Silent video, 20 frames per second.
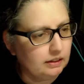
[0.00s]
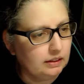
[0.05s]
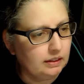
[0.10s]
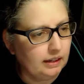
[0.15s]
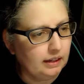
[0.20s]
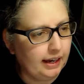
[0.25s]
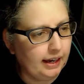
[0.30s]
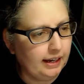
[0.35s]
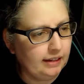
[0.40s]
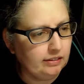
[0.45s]

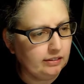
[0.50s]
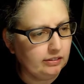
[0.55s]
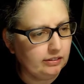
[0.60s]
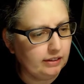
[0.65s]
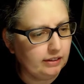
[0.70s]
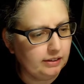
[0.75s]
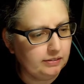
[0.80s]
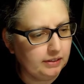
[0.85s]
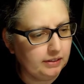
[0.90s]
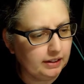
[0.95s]
And
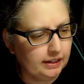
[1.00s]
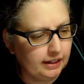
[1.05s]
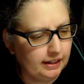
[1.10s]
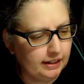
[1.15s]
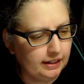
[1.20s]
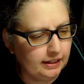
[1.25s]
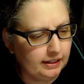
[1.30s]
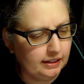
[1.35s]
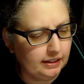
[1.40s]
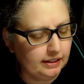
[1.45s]
Stephen
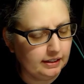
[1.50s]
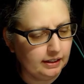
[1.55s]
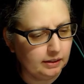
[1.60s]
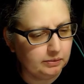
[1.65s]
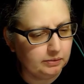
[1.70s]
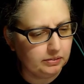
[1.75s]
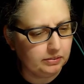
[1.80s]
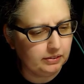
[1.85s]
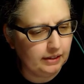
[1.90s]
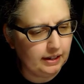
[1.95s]
King
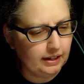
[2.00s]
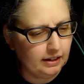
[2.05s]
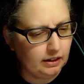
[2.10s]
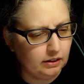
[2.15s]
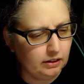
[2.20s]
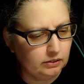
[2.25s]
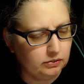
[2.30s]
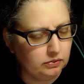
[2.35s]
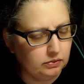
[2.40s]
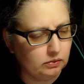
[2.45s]

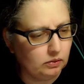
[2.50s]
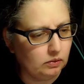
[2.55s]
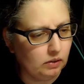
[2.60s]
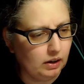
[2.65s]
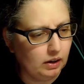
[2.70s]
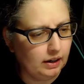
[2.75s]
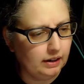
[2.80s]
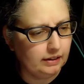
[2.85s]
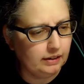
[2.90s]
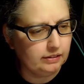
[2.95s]
himself
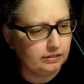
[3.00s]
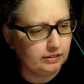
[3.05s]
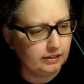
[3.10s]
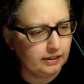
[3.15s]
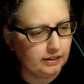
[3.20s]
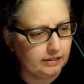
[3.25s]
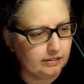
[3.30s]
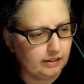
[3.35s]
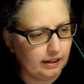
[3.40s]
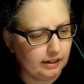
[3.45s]
was an
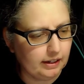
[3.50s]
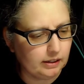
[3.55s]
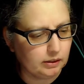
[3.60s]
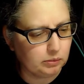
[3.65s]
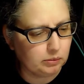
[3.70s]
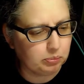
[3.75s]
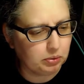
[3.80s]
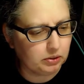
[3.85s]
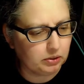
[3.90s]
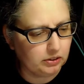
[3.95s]

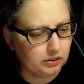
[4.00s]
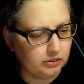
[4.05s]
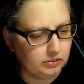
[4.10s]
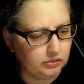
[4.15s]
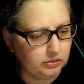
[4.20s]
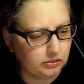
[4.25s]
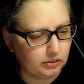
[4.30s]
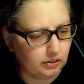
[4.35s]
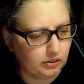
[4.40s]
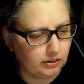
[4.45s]
executive
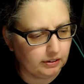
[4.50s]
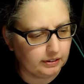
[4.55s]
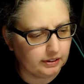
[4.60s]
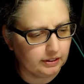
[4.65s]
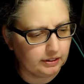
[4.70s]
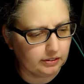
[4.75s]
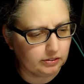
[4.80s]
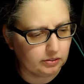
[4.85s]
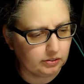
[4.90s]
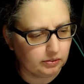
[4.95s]
producer on
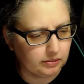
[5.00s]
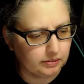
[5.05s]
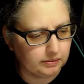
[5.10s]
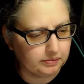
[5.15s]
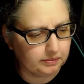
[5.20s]
this one.